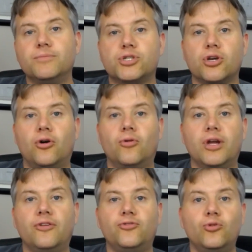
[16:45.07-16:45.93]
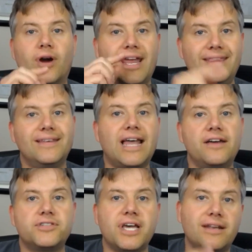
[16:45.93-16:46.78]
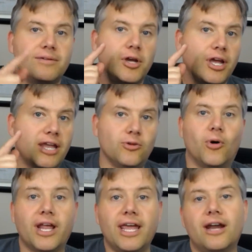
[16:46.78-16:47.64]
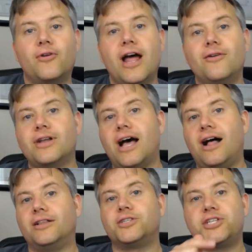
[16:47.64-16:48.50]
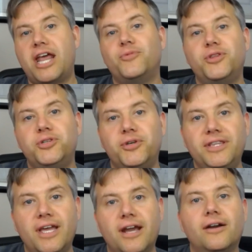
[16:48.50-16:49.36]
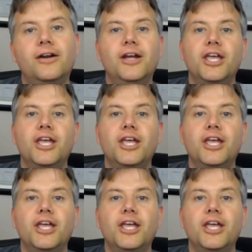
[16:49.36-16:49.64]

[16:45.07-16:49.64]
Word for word: So if you are in the live chat and you want to hang around, I'll chat with you in there.